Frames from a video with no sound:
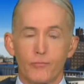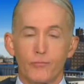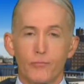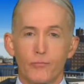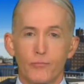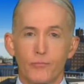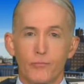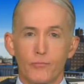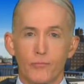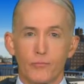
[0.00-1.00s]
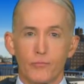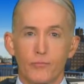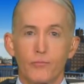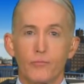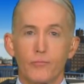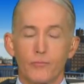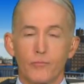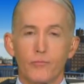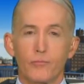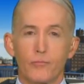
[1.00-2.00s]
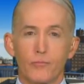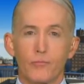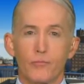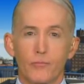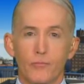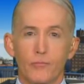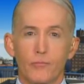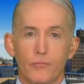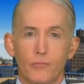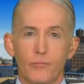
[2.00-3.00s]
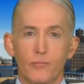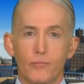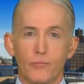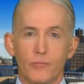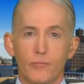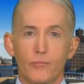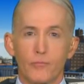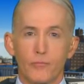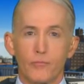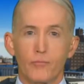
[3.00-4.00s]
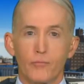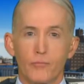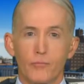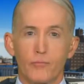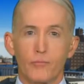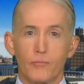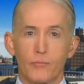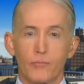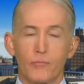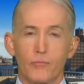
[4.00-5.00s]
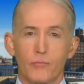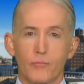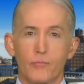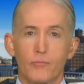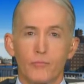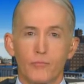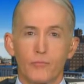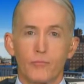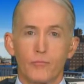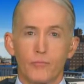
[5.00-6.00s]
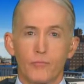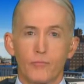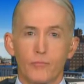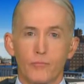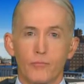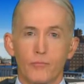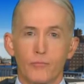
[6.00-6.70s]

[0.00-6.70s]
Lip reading: The person shown says nothing.